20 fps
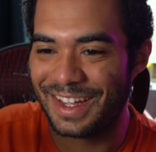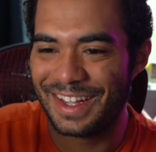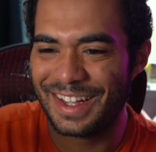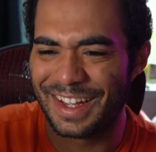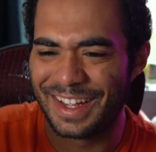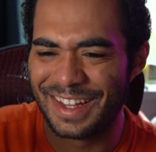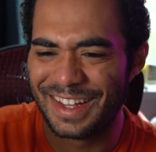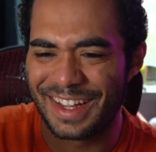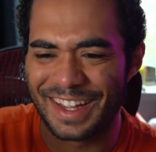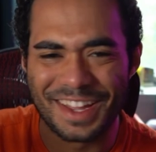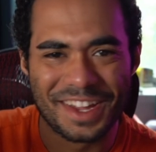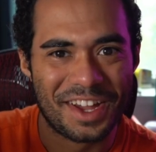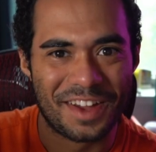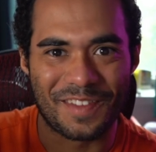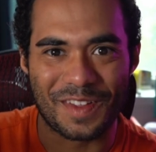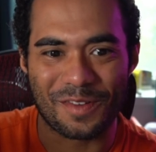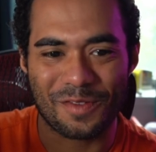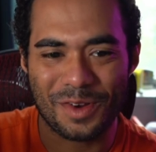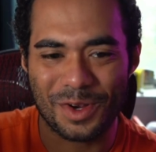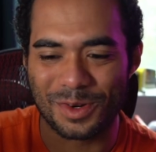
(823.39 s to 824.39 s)
I'm
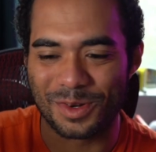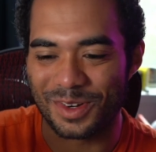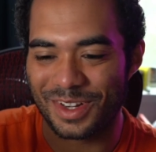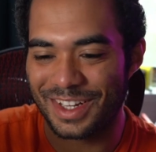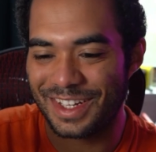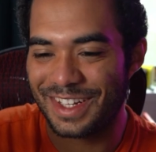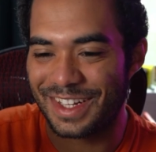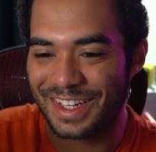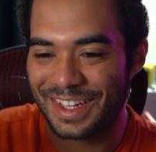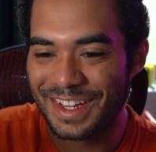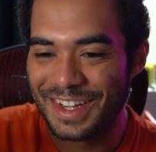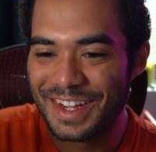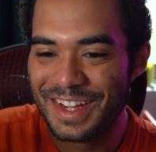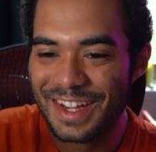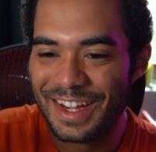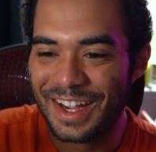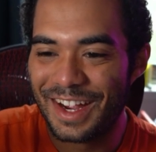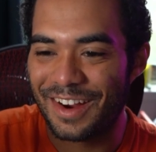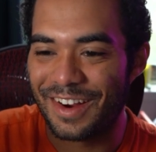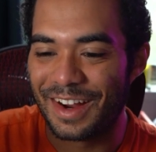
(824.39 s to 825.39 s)
like, whoa.
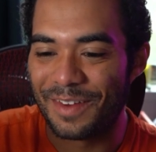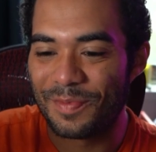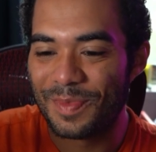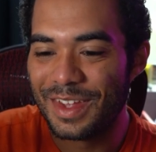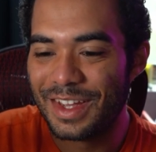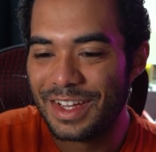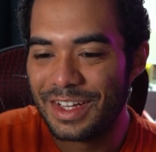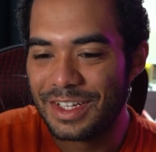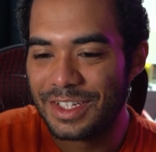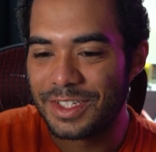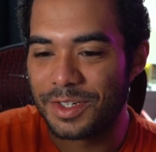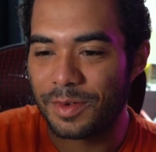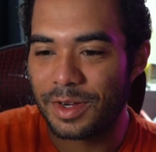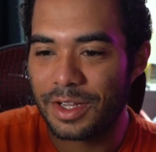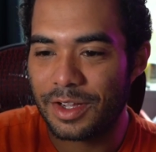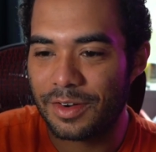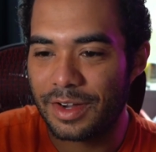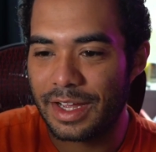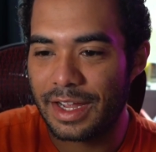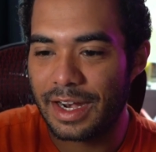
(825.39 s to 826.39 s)
All right, so we're gonna
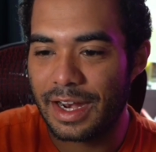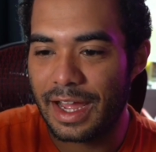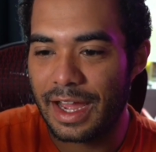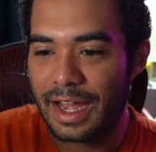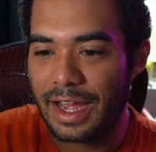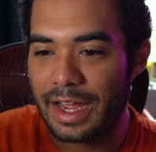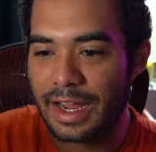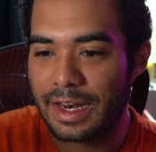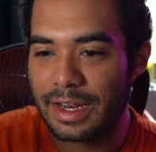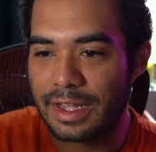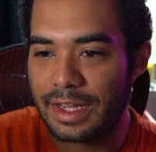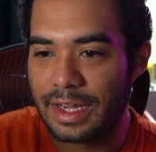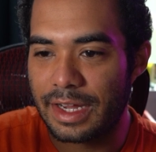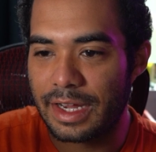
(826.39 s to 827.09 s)
go ahead and add